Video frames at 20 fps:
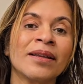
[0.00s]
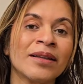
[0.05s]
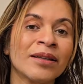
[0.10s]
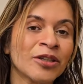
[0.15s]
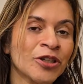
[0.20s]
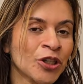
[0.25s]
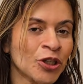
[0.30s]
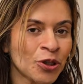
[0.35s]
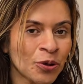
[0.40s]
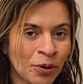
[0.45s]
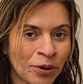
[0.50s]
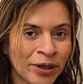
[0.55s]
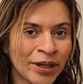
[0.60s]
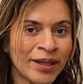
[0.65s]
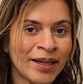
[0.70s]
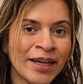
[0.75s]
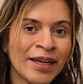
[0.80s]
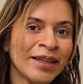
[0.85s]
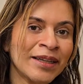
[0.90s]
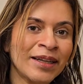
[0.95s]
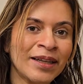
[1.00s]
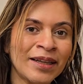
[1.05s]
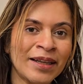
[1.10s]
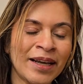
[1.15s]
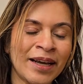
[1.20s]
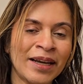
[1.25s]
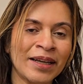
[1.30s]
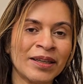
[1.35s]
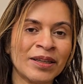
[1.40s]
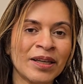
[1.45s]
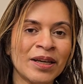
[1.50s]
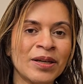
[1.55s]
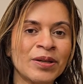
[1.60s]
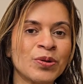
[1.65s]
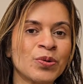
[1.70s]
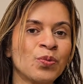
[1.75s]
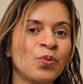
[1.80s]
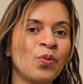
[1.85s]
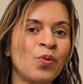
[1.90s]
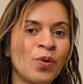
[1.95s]
shortening the length
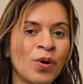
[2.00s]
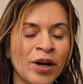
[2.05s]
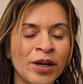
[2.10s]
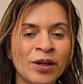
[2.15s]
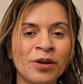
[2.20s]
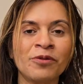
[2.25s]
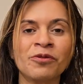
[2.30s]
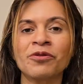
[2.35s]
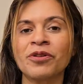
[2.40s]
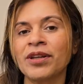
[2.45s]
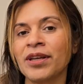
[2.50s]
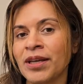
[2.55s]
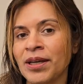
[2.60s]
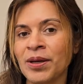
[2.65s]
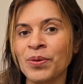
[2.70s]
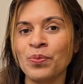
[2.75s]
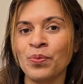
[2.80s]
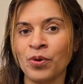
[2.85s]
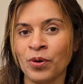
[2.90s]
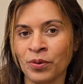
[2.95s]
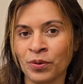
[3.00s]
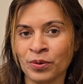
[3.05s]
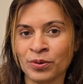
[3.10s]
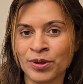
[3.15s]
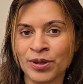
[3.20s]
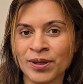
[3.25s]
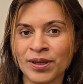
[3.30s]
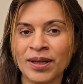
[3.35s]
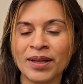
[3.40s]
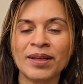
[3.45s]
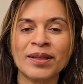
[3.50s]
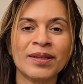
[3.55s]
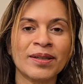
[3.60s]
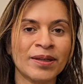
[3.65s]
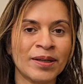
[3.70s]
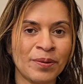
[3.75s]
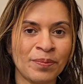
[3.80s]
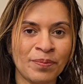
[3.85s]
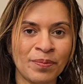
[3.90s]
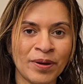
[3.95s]
is one of the most
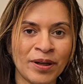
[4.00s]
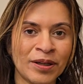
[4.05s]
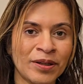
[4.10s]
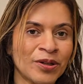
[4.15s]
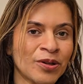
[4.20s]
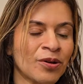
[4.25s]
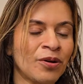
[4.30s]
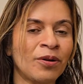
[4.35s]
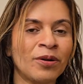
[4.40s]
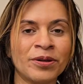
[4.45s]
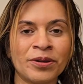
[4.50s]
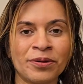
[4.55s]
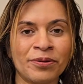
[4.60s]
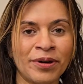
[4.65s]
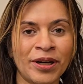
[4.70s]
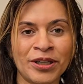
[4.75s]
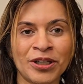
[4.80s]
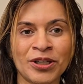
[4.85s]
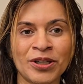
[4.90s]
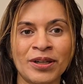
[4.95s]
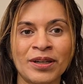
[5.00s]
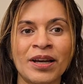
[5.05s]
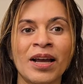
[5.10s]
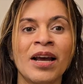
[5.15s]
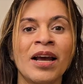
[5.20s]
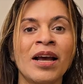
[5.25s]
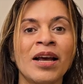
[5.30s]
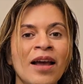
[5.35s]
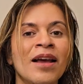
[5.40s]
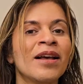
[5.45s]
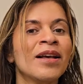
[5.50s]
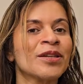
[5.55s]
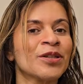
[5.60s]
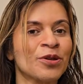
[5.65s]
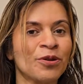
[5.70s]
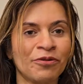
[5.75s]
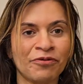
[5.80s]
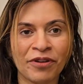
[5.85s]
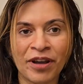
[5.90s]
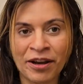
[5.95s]
simplest alteration. So
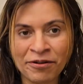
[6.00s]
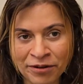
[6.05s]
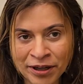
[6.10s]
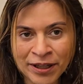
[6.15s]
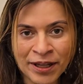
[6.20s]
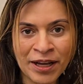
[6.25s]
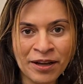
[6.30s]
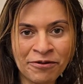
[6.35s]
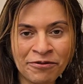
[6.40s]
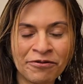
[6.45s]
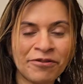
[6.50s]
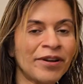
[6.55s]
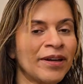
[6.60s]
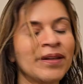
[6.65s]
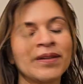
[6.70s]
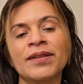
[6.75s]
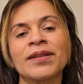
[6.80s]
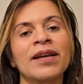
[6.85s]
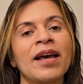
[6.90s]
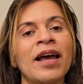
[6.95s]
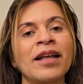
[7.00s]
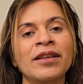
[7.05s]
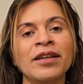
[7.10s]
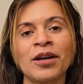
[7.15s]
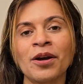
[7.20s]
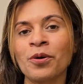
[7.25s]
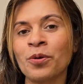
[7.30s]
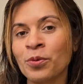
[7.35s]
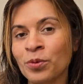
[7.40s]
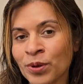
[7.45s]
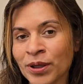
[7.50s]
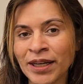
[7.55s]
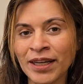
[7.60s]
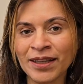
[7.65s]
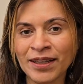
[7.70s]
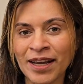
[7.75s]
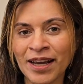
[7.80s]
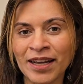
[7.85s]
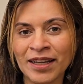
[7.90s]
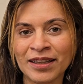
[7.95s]
if everything fits and the only
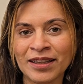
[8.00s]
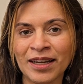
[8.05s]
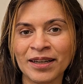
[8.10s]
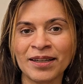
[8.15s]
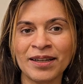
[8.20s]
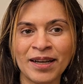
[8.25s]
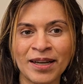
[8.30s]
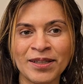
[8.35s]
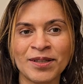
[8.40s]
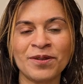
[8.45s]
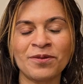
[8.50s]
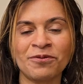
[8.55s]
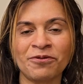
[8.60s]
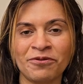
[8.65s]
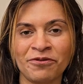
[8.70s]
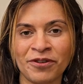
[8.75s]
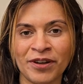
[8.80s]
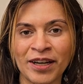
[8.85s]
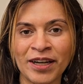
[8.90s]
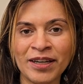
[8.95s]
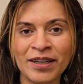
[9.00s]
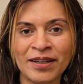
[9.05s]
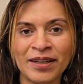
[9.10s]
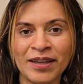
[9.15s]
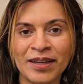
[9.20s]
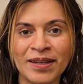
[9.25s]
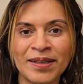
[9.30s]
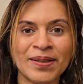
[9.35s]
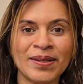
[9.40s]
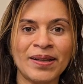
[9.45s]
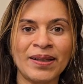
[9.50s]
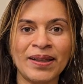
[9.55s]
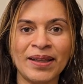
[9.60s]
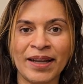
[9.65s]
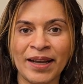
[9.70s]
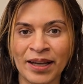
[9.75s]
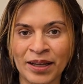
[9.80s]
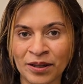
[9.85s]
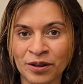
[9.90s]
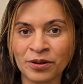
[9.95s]
thing that doesn't fit is the
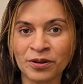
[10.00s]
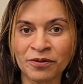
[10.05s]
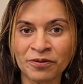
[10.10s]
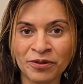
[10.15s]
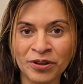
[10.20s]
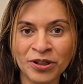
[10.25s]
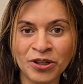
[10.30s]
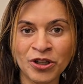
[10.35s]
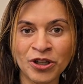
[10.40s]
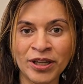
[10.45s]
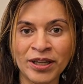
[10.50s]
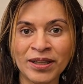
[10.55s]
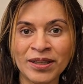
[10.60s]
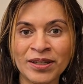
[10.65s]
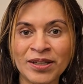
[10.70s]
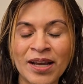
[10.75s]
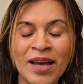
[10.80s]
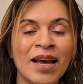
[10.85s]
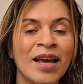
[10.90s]
length of the jeans,